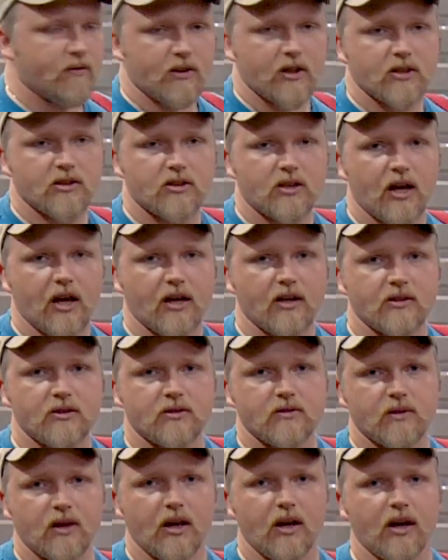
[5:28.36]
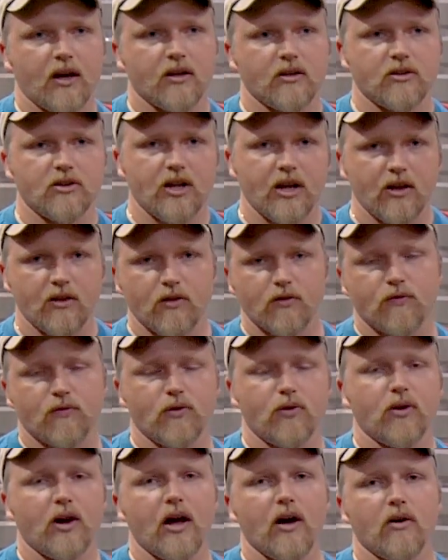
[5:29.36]
of these tanks and dig the
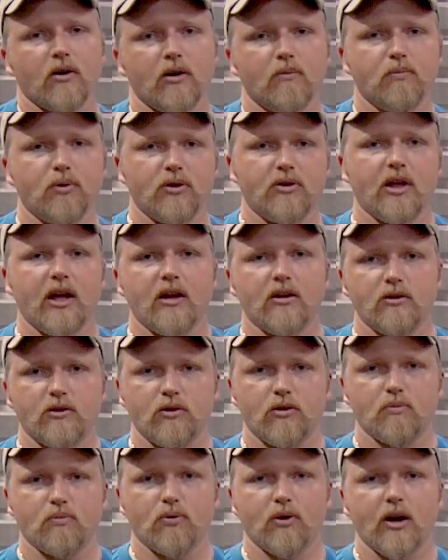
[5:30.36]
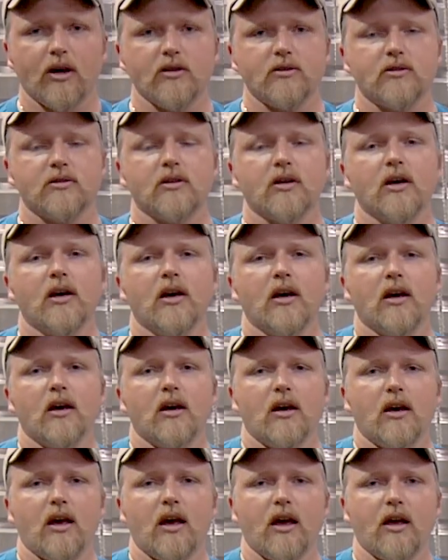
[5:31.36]
fruit out and put that into the press.
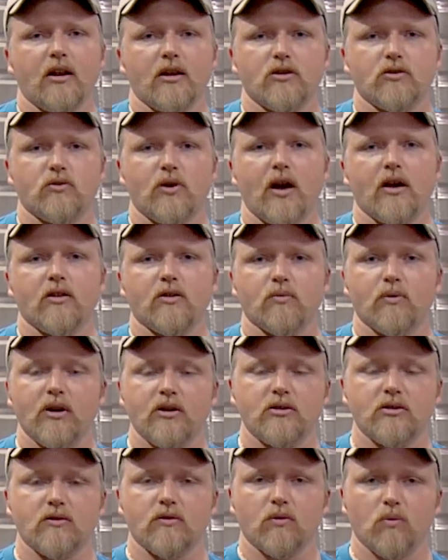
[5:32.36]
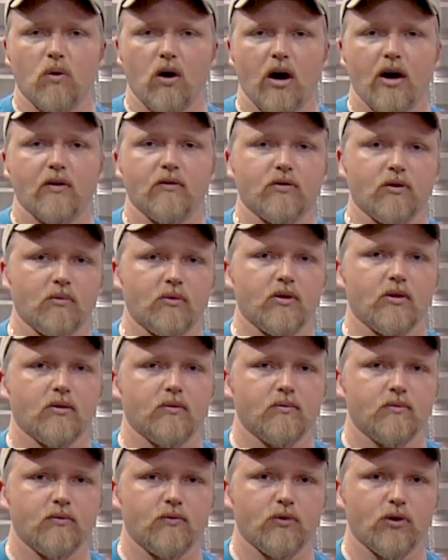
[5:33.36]
and extract the rest of the wine from the
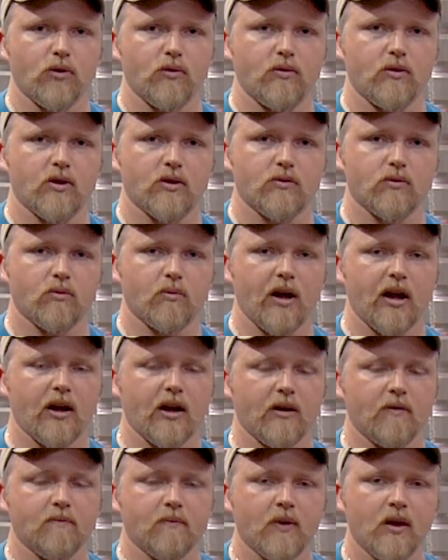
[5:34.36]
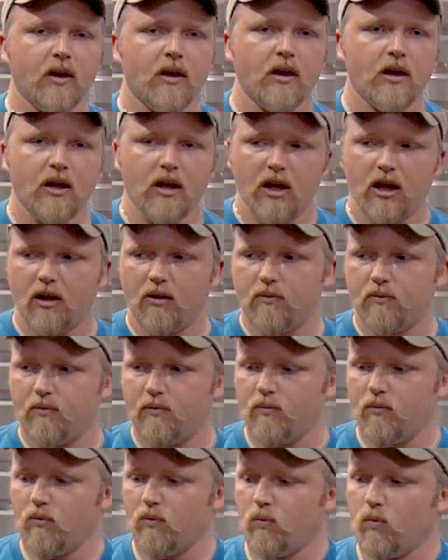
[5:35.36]
fruit that's remaining. And
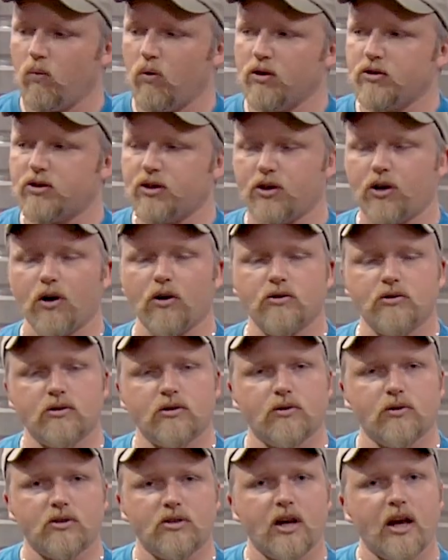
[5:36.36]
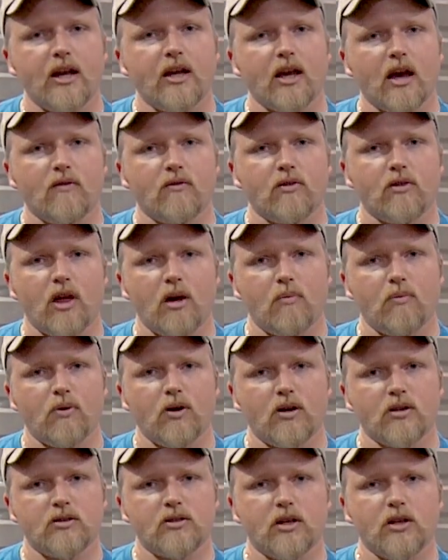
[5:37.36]
once it goes into a tank after that
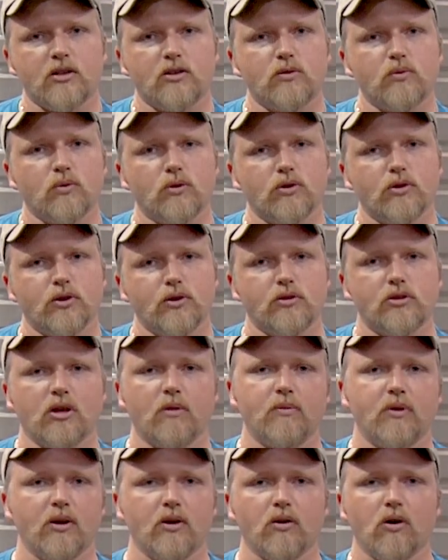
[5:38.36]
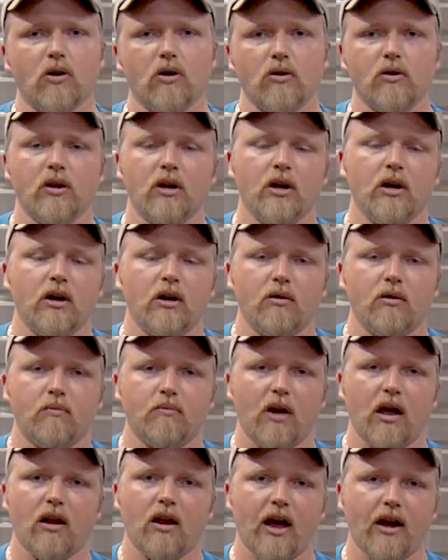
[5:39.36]
process, we'll do something called
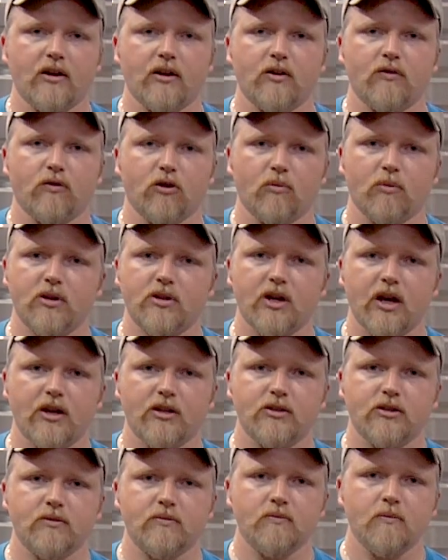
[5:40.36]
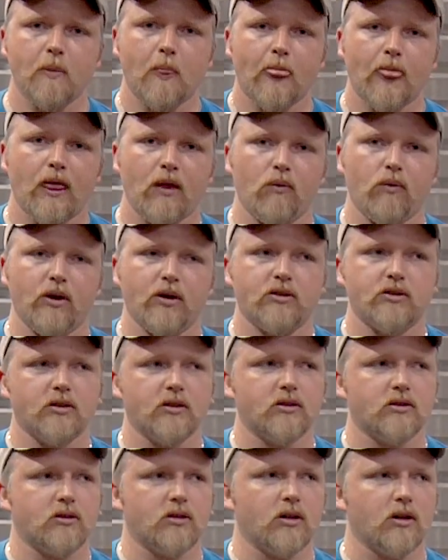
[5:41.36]
malolactic fermentation, which
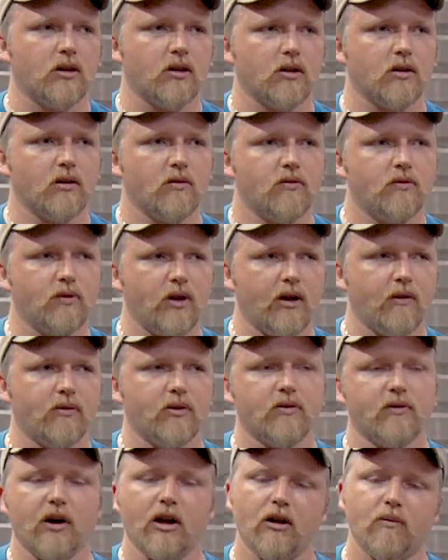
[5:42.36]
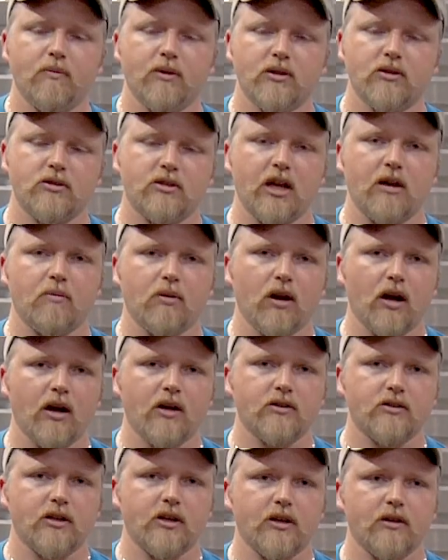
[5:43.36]
is a flavor development,
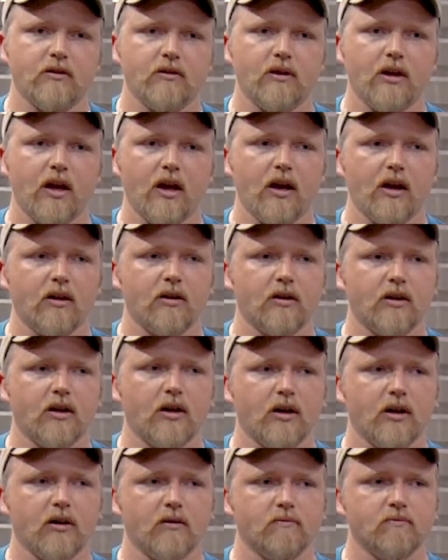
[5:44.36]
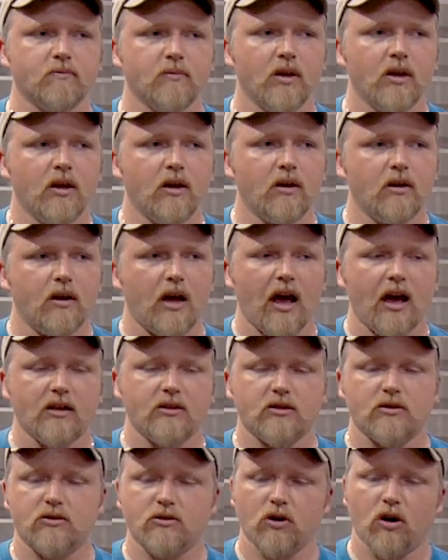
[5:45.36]
stabilizing, and
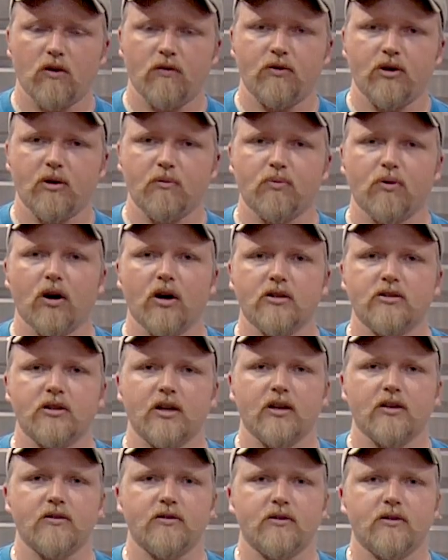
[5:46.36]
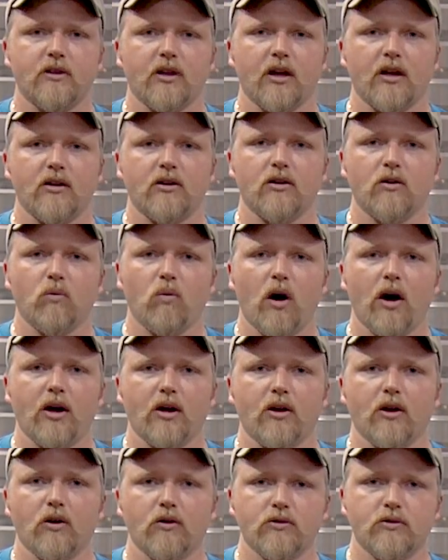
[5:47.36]
acid softening process that a
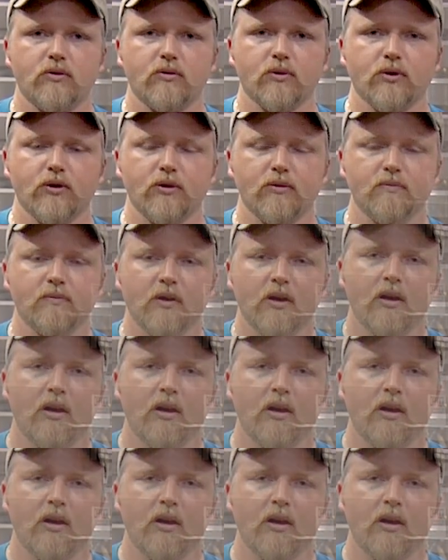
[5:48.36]
wine goes through.